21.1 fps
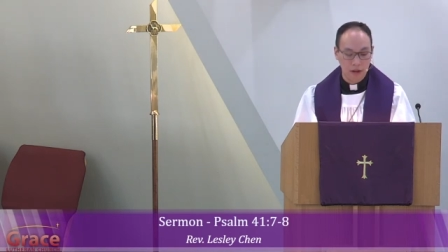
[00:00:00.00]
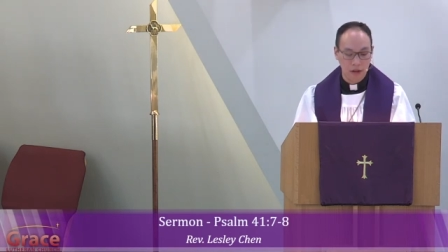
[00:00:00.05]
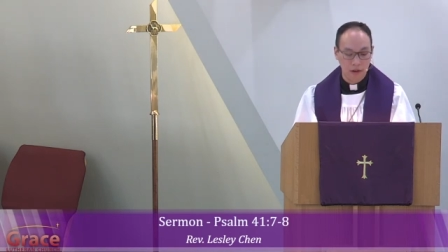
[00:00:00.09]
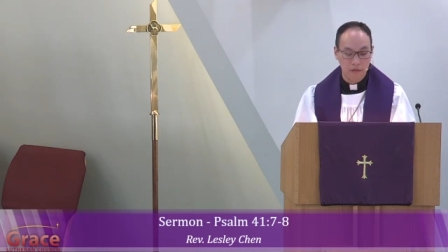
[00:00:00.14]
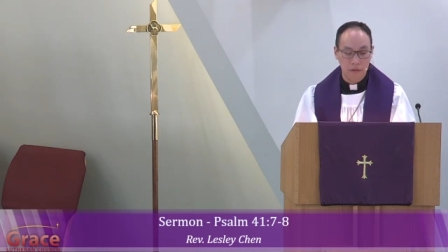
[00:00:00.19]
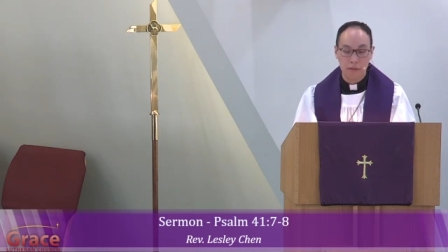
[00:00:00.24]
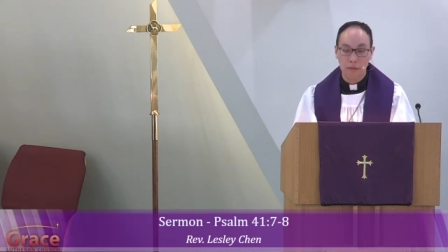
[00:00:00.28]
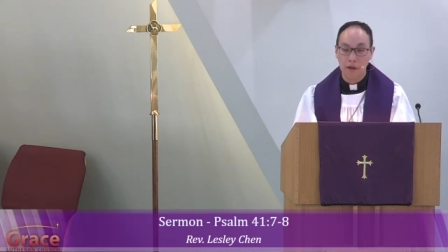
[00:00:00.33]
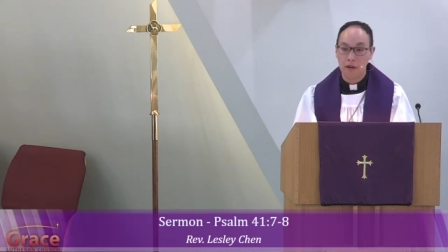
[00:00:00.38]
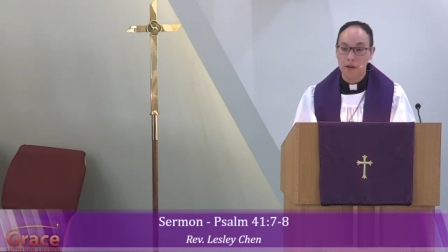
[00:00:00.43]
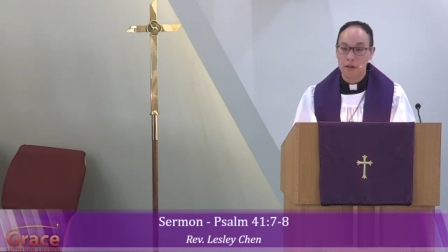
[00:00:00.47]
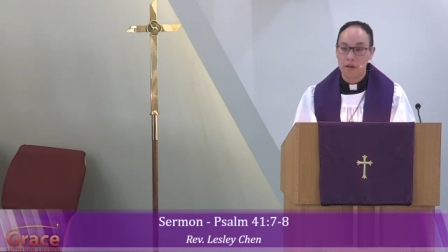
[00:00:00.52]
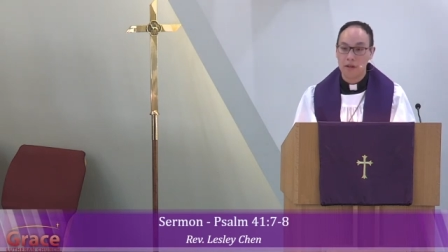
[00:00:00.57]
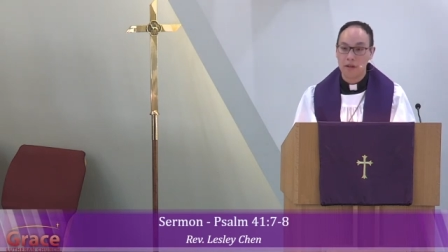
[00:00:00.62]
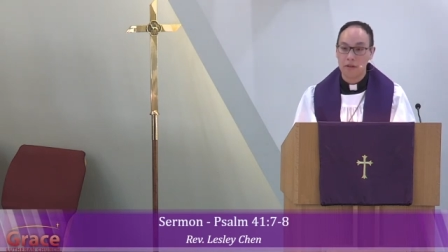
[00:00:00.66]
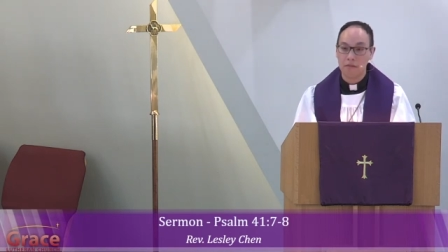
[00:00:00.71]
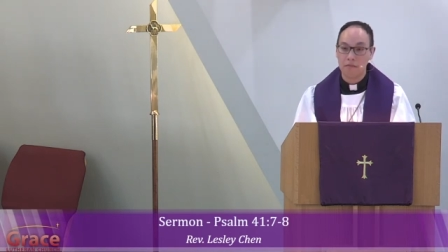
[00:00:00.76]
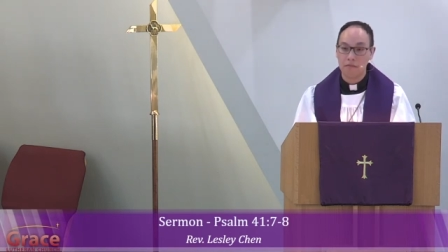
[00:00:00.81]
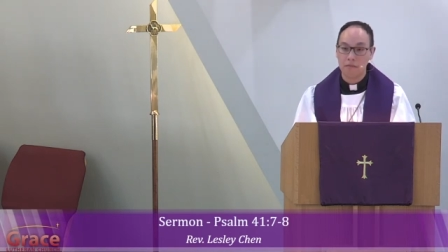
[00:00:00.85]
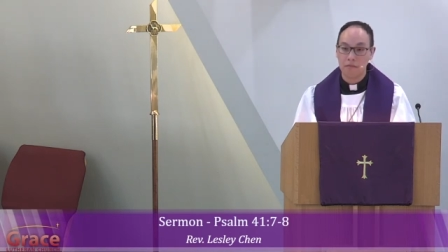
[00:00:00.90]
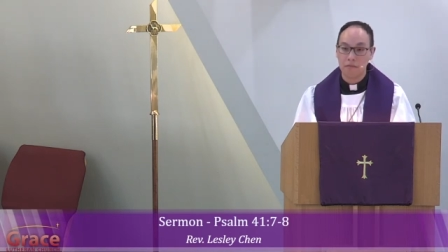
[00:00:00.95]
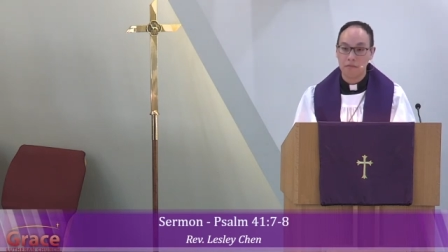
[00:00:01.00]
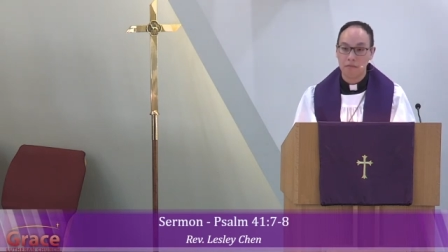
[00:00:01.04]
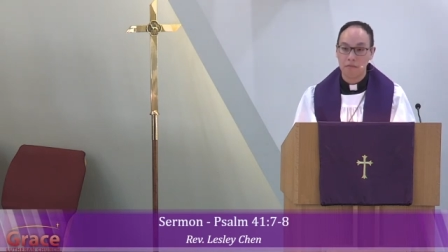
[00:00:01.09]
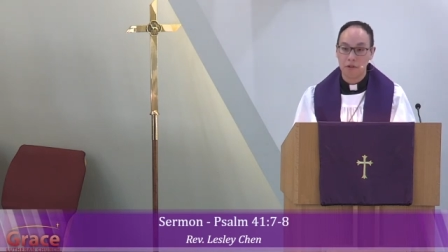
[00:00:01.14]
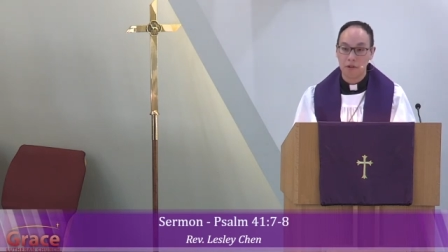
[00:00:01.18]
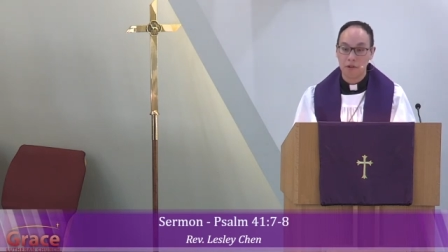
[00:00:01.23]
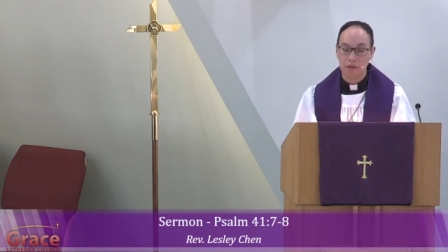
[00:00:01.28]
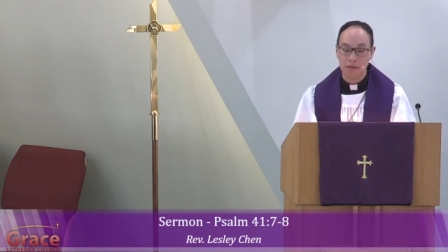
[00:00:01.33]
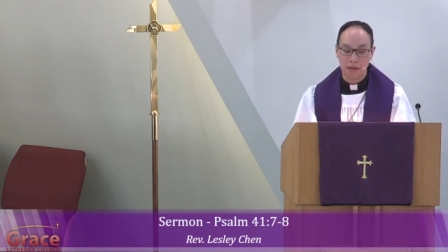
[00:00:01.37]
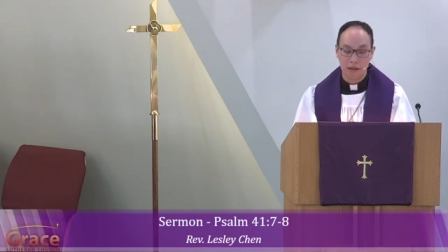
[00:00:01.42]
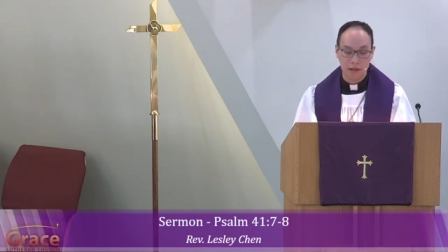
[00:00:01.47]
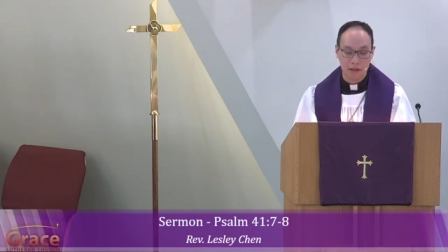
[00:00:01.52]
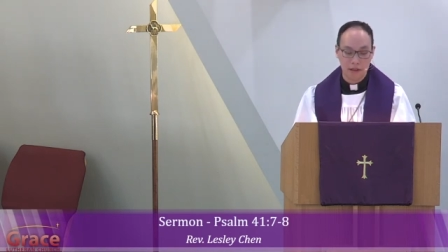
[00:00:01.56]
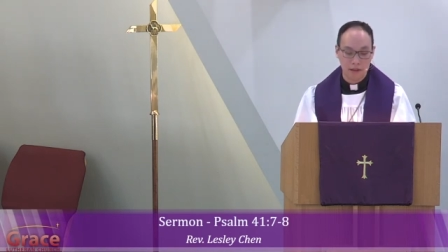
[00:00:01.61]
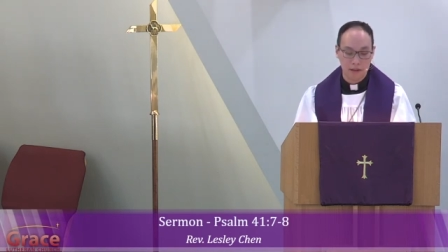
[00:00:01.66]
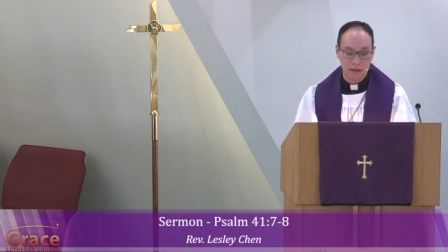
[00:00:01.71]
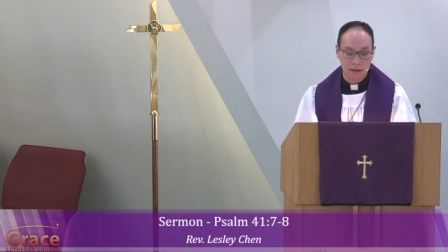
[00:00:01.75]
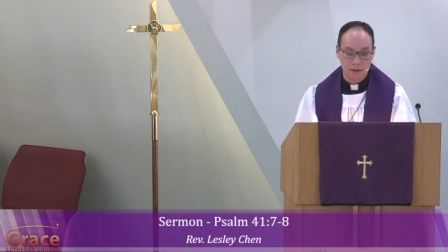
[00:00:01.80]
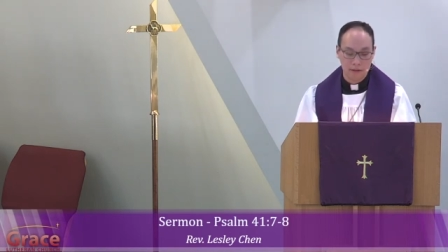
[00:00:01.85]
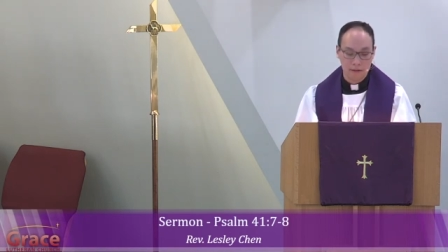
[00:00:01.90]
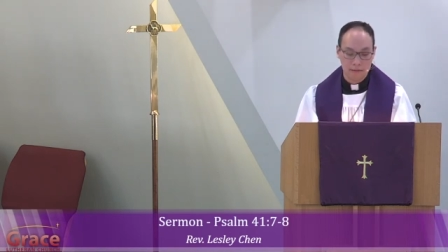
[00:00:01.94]
of a monk looks
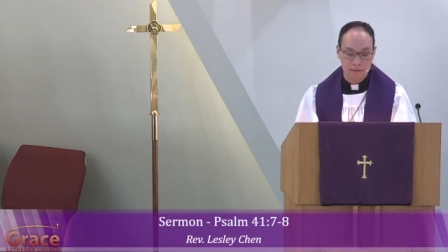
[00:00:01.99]
like.